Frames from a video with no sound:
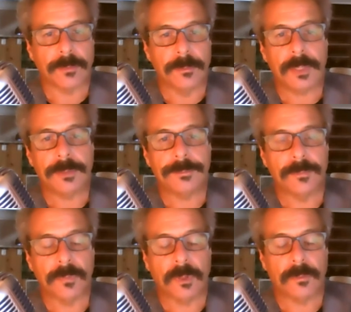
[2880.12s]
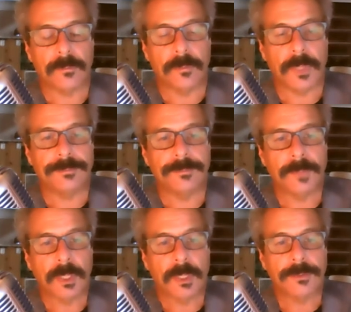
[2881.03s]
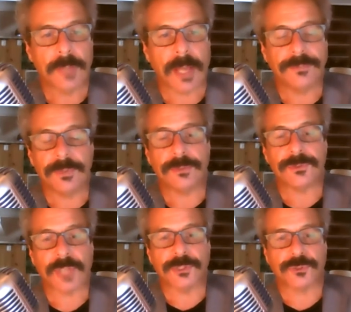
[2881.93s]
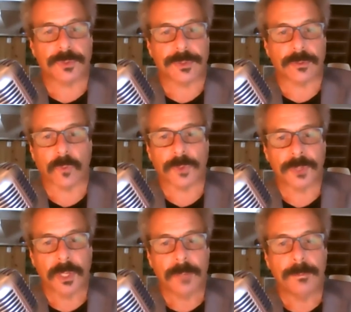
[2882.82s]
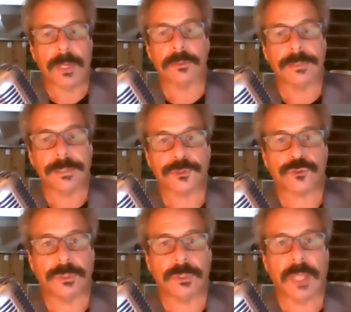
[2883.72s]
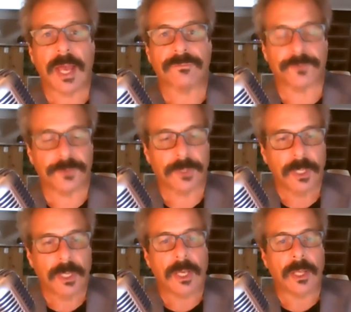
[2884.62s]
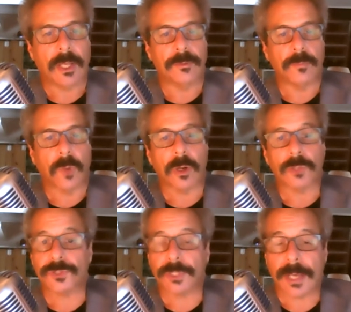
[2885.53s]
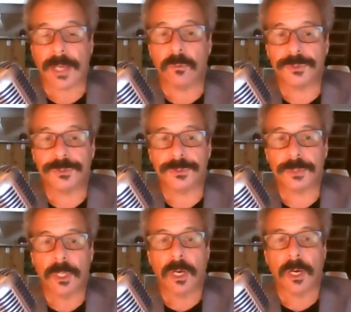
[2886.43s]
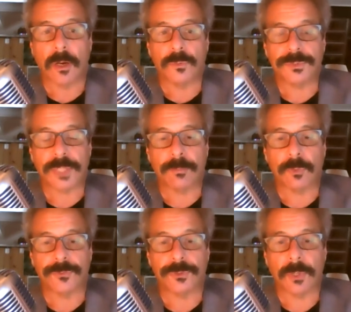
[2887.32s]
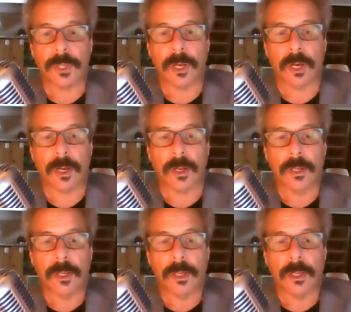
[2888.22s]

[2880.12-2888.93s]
the mid mid 19th century, there was barely a tree left, and the Morris Canal was uh, was able to uh,